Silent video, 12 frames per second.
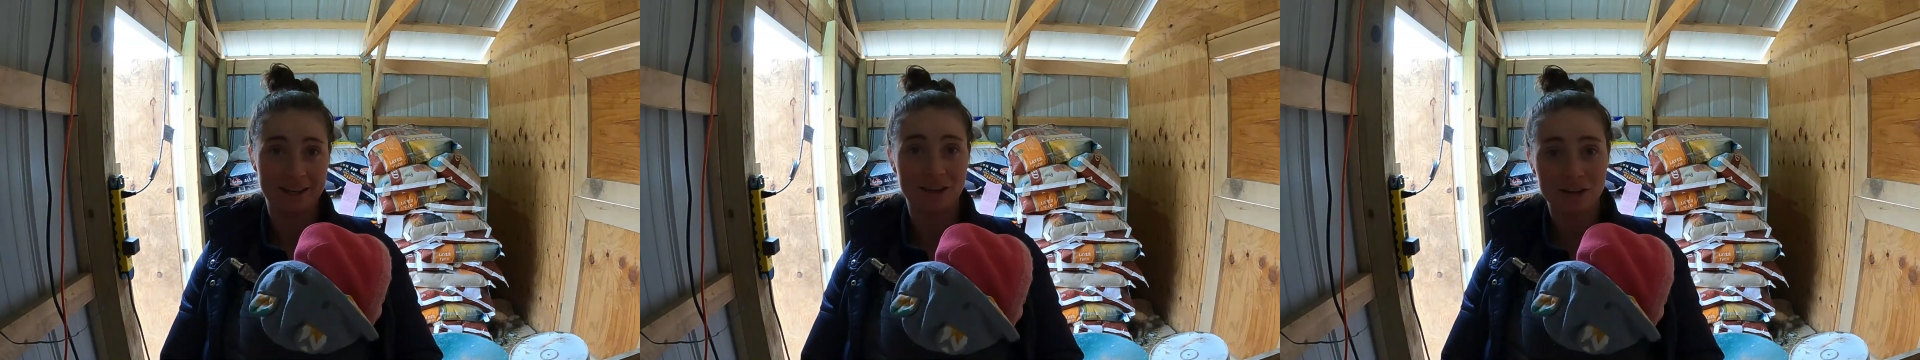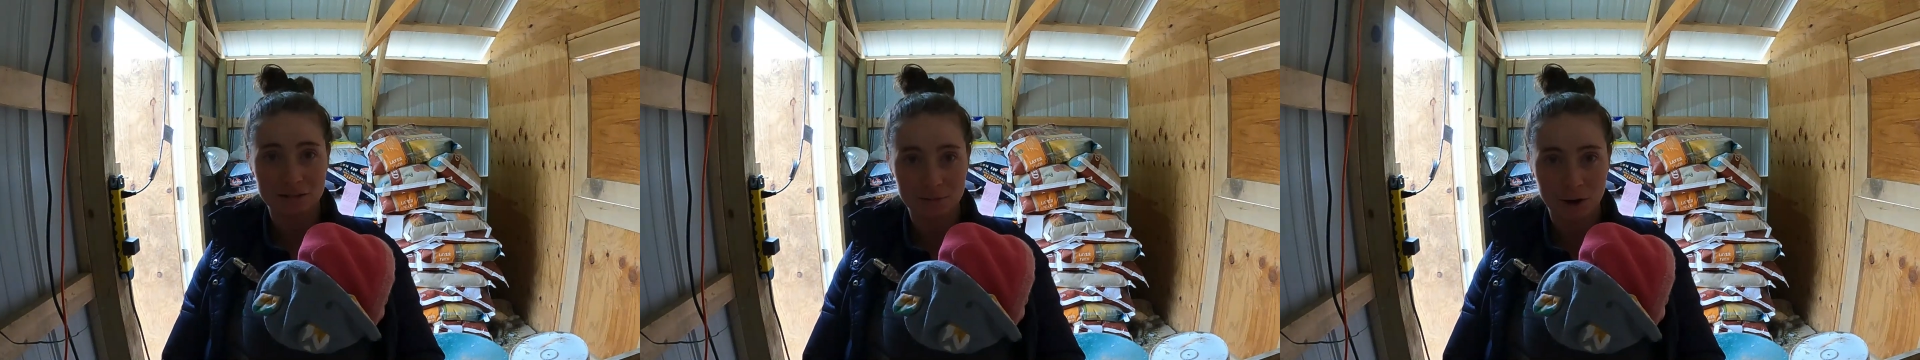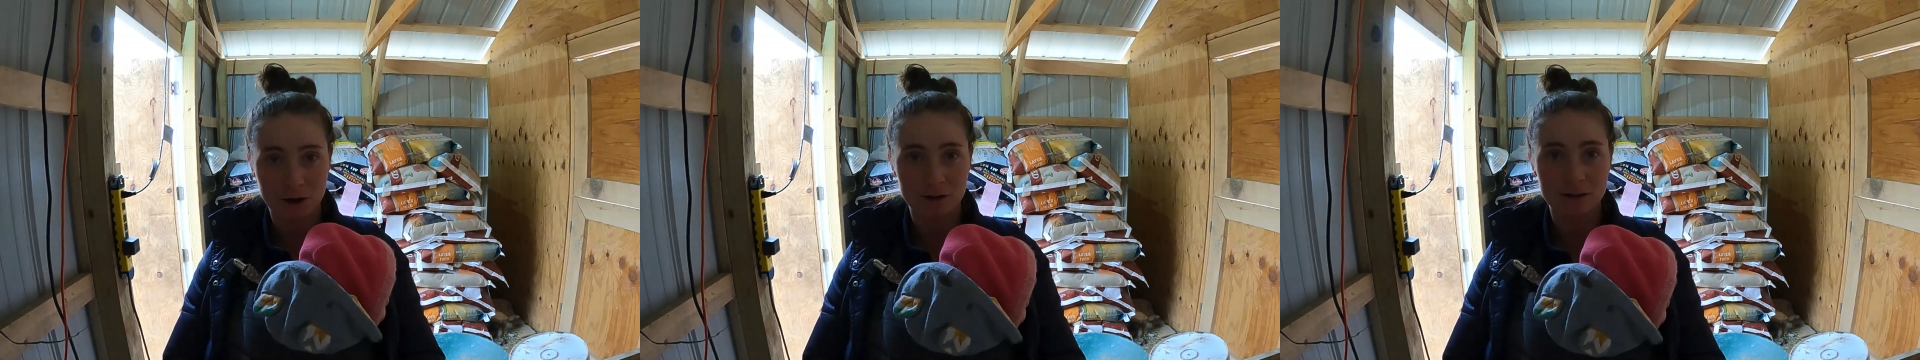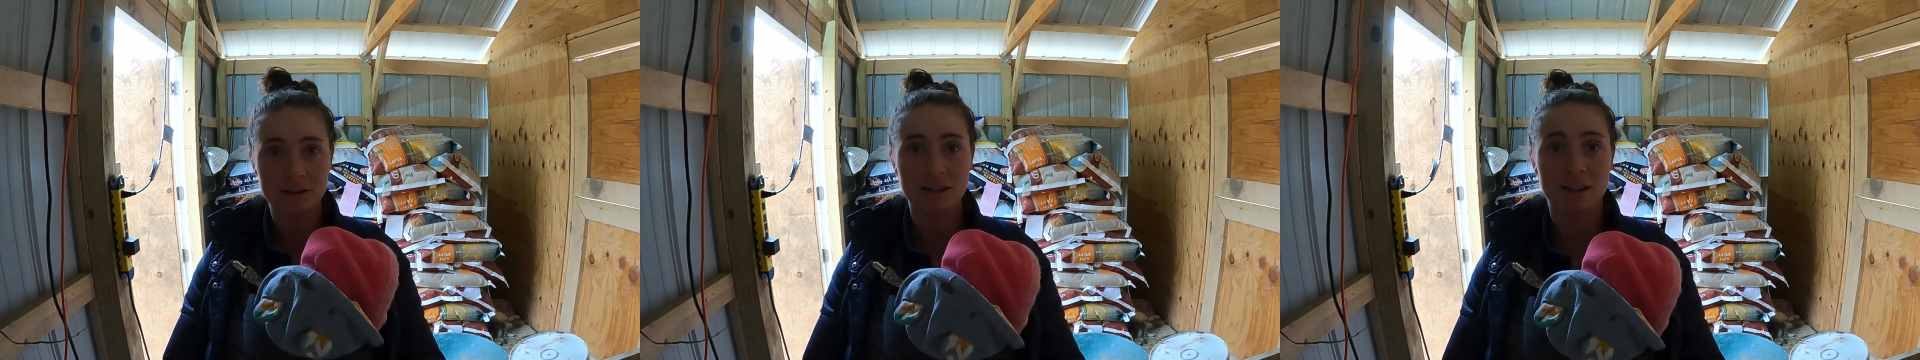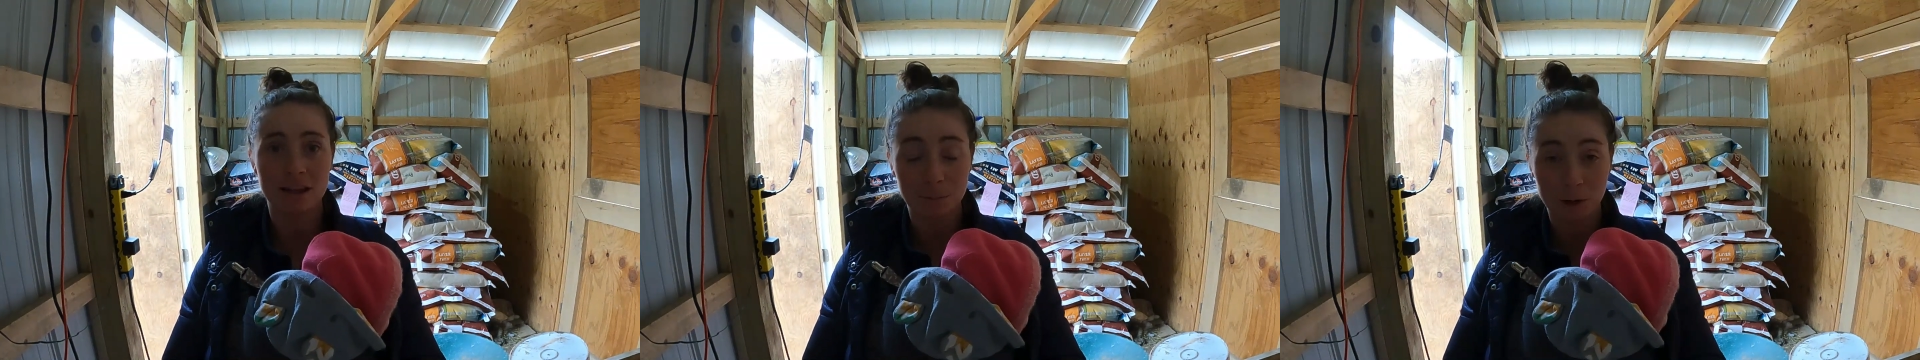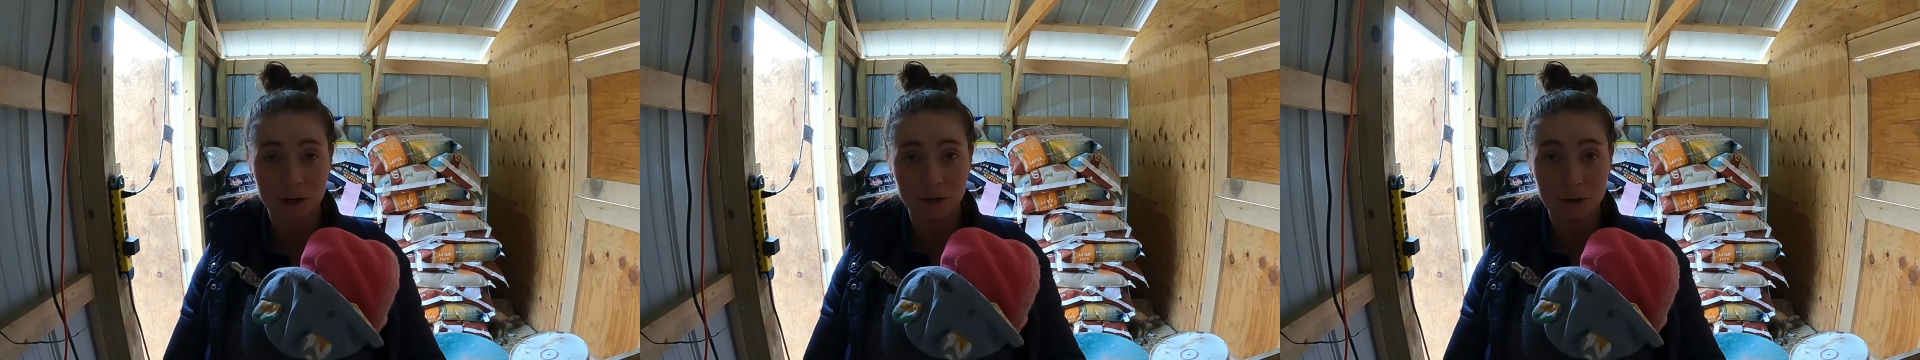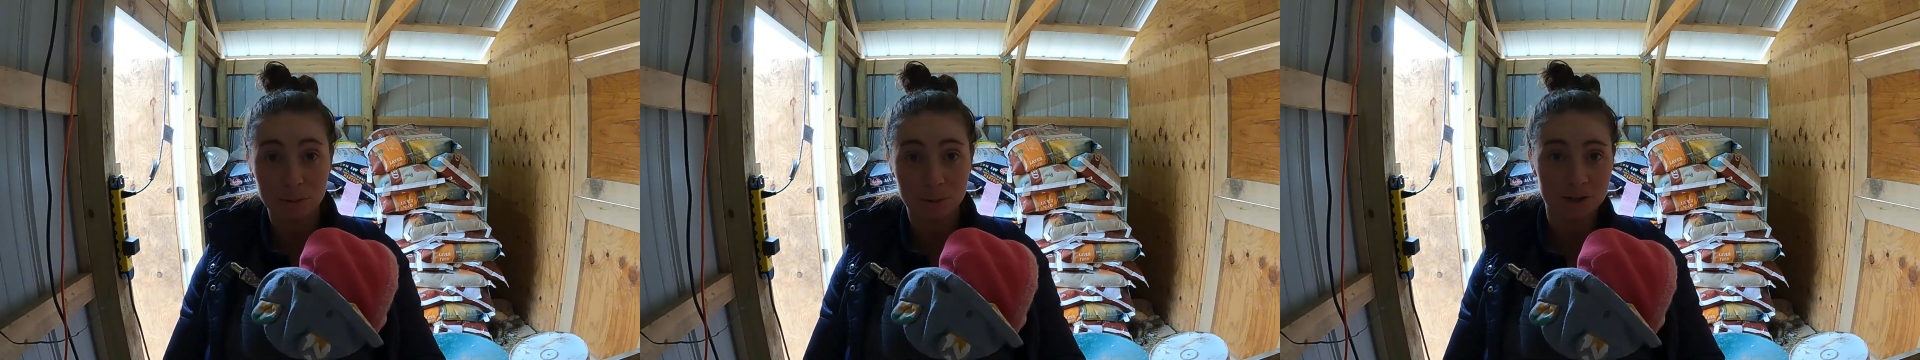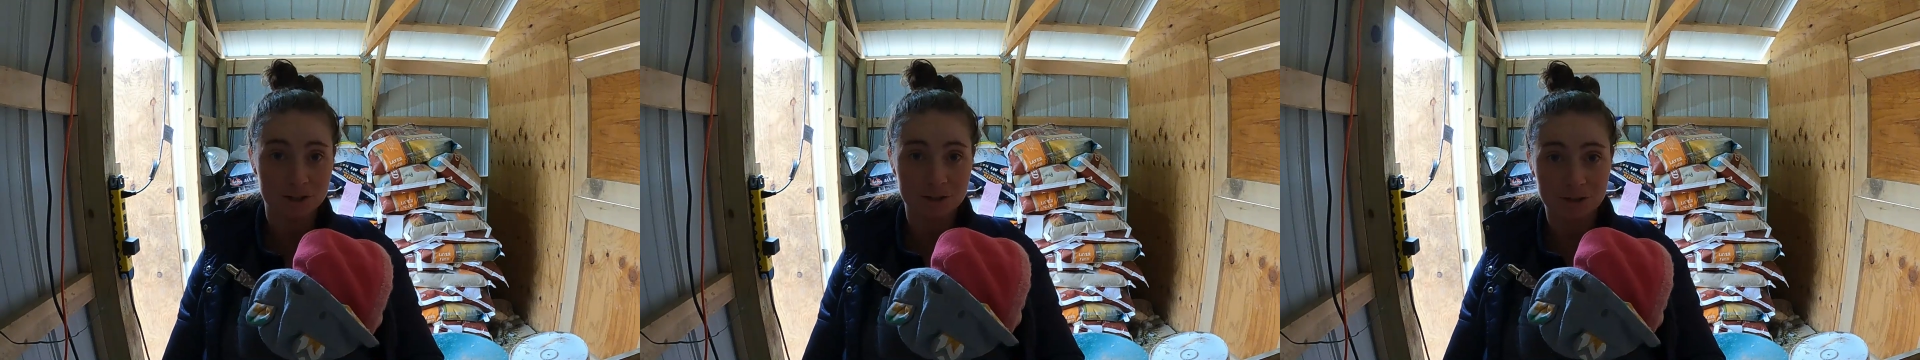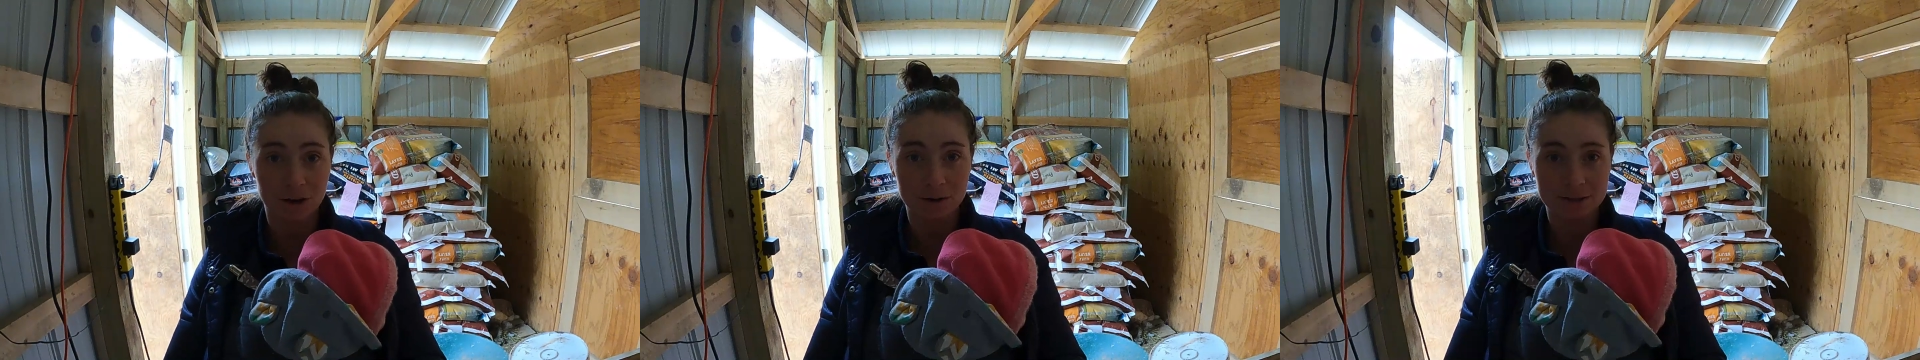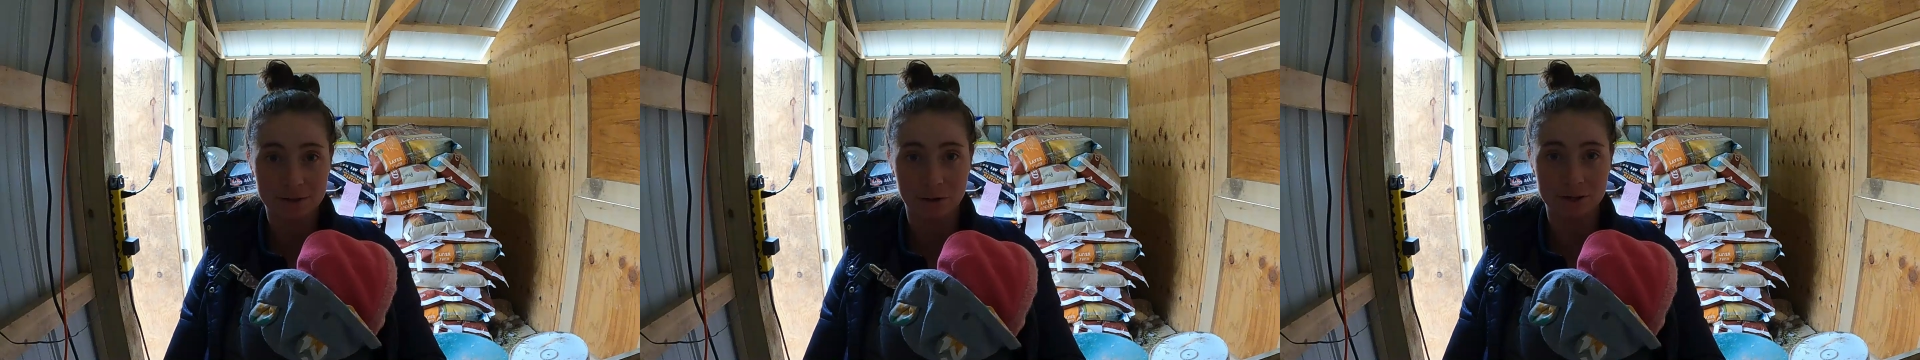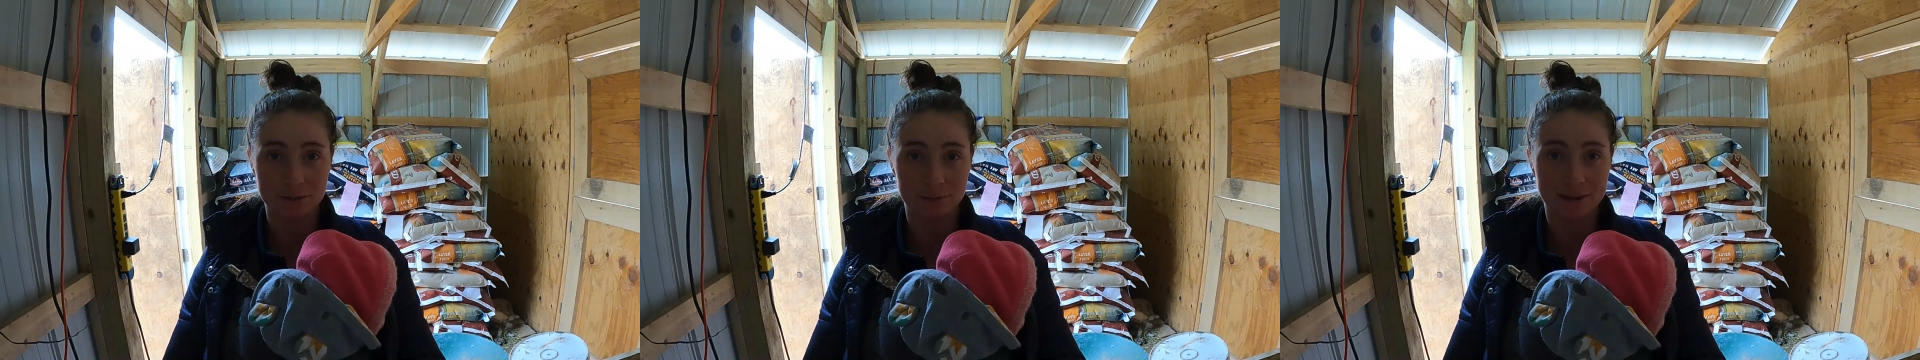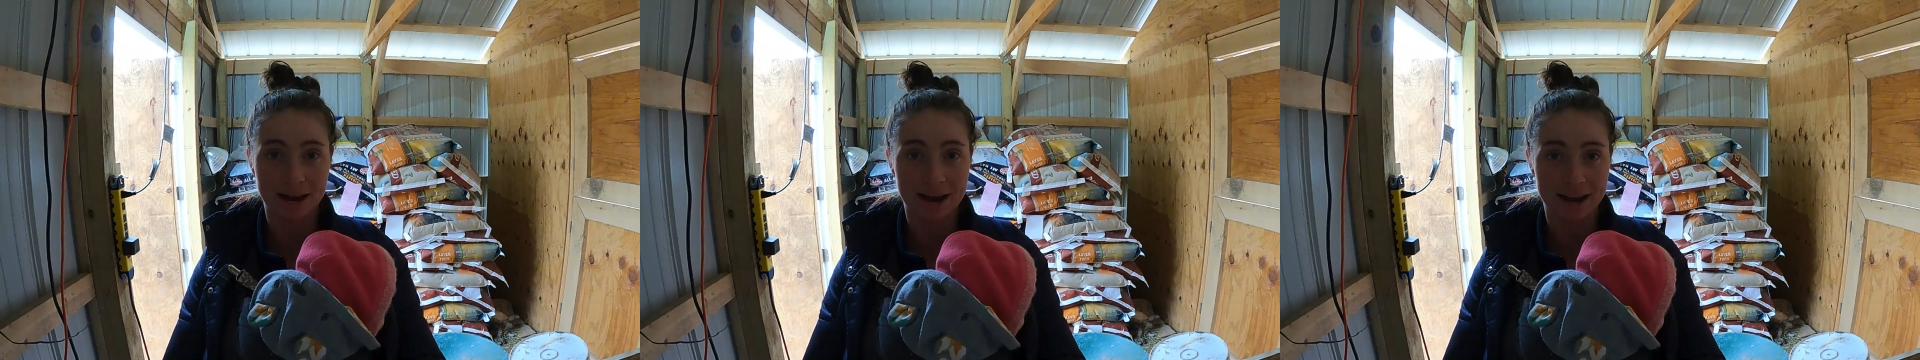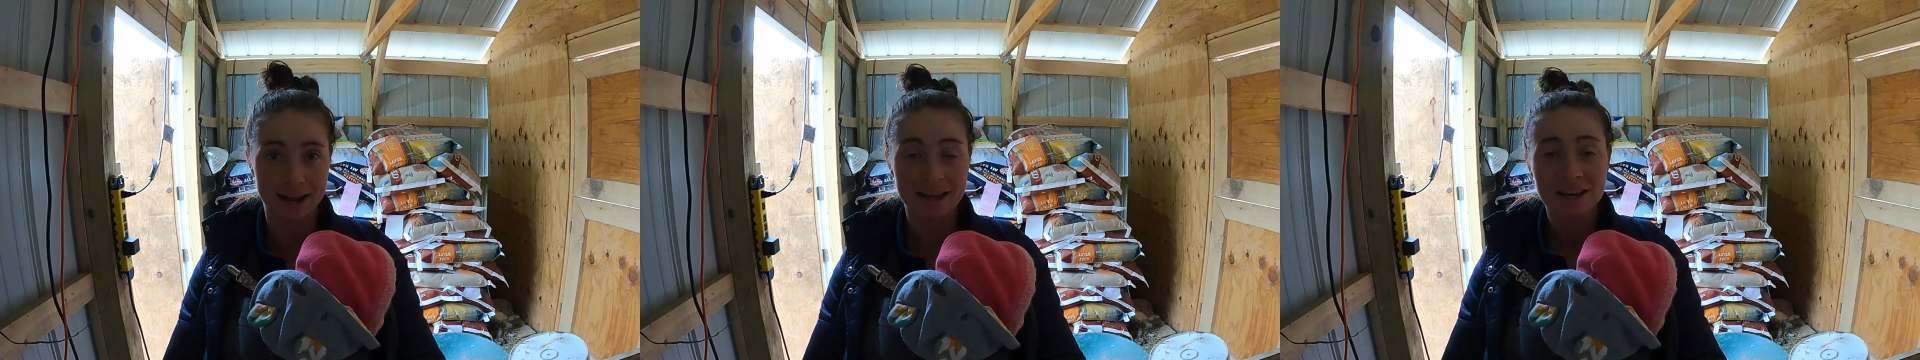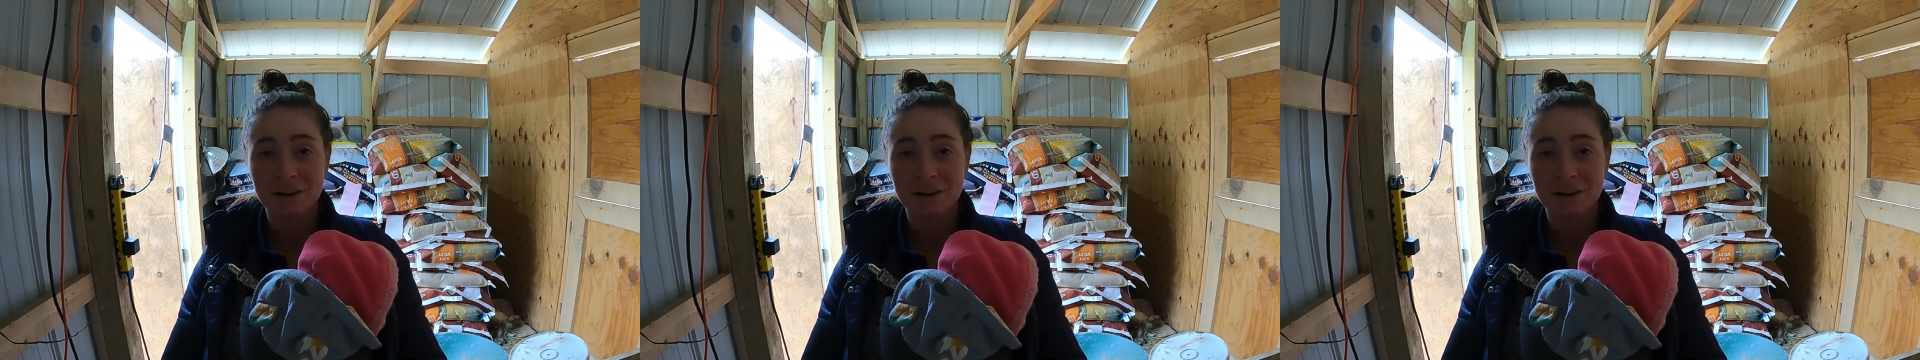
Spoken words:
They're small, the predator pressure is always going to be high.